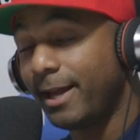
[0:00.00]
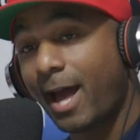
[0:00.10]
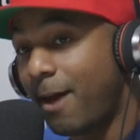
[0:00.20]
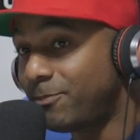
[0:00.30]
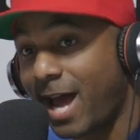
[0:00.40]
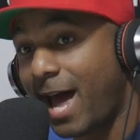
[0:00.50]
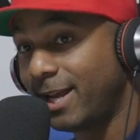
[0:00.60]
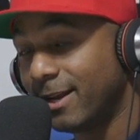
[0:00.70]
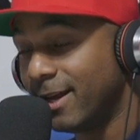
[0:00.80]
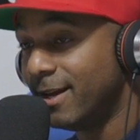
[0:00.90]
Yeah, I'm tired
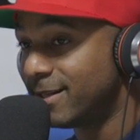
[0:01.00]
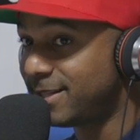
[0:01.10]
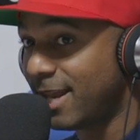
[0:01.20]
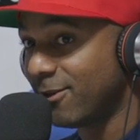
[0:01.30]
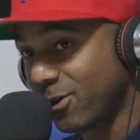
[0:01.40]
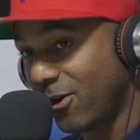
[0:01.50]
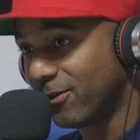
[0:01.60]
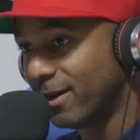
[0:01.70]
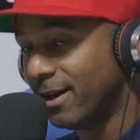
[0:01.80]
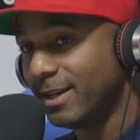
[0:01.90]
of hearing this, that, and third.